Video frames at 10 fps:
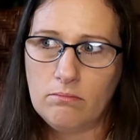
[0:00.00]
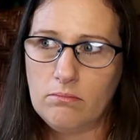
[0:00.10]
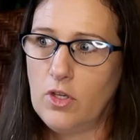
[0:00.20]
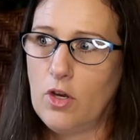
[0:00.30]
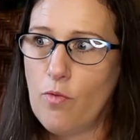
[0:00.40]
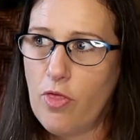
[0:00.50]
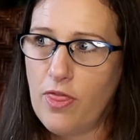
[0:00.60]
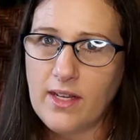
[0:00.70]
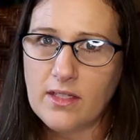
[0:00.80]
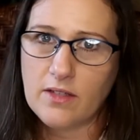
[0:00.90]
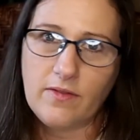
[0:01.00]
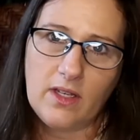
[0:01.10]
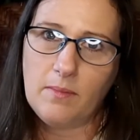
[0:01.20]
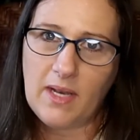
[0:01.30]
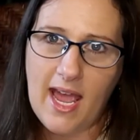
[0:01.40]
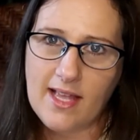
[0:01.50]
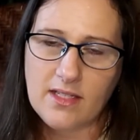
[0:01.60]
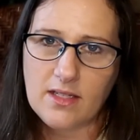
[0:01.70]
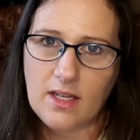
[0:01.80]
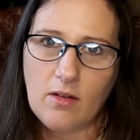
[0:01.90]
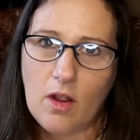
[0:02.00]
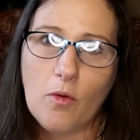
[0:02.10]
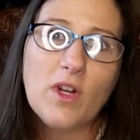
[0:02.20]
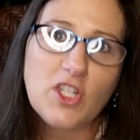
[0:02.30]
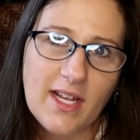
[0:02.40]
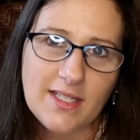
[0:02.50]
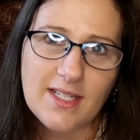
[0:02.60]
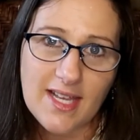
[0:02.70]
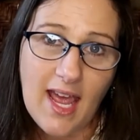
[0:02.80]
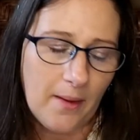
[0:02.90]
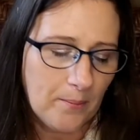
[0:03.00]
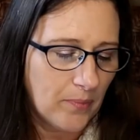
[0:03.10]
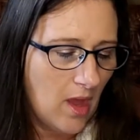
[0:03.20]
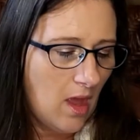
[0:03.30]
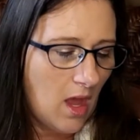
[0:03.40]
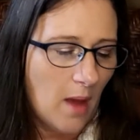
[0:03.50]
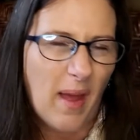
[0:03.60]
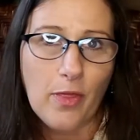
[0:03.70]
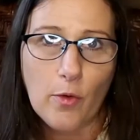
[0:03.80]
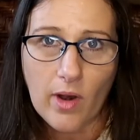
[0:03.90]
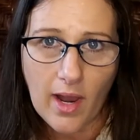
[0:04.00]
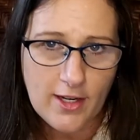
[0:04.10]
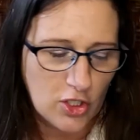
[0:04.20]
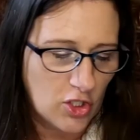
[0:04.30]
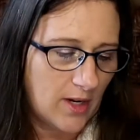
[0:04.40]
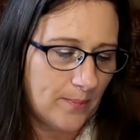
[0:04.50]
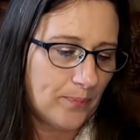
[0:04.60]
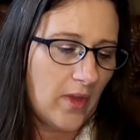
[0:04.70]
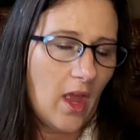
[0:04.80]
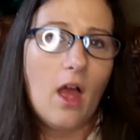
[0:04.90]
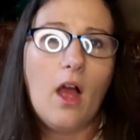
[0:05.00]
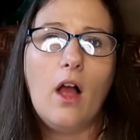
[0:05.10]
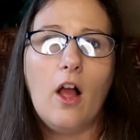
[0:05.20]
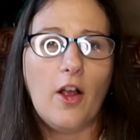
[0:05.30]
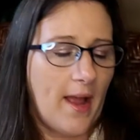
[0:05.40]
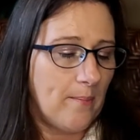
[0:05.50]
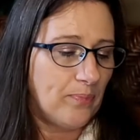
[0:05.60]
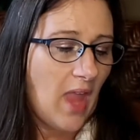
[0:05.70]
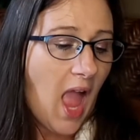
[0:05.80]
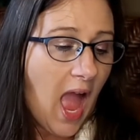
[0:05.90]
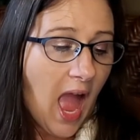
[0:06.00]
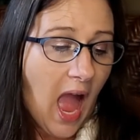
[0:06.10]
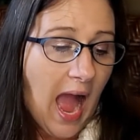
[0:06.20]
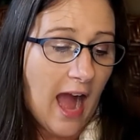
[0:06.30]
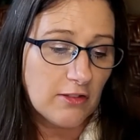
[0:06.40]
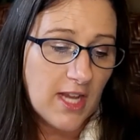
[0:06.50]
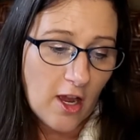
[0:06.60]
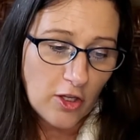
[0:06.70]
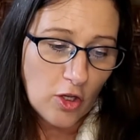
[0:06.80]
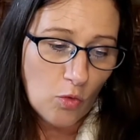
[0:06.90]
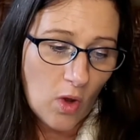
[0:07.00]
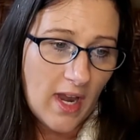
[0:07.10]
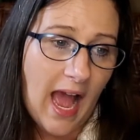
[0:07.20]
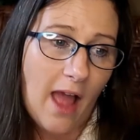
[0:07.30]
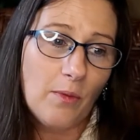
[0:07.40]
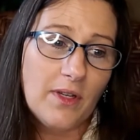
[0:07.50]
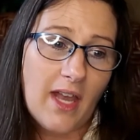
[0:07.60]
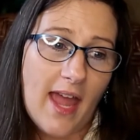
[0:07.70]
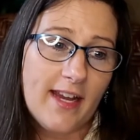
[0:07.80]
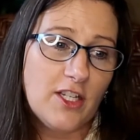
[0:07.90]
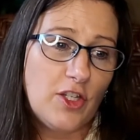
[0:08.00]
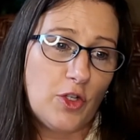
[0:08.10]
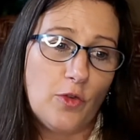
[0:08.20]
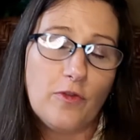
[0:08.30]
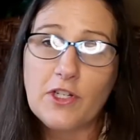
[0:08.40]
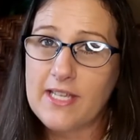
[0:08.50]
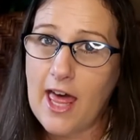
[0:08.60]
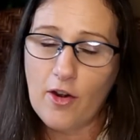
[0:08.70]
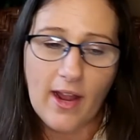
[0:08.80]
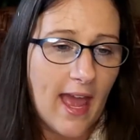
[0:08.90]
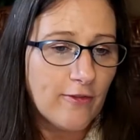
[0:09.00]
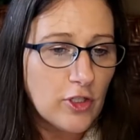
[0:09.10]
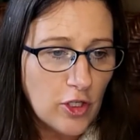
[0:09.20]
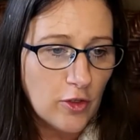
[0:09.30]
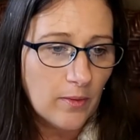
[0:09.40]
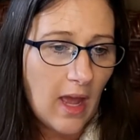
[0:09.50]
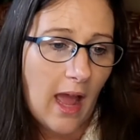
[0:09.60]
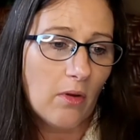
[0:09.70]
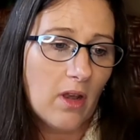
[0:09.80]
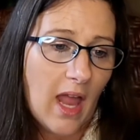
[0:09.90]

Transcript: you know, thinks of him and has, and what she has to say about their relationship. Okay. I'll tell you what I would like to do for Saturday afternoon. I would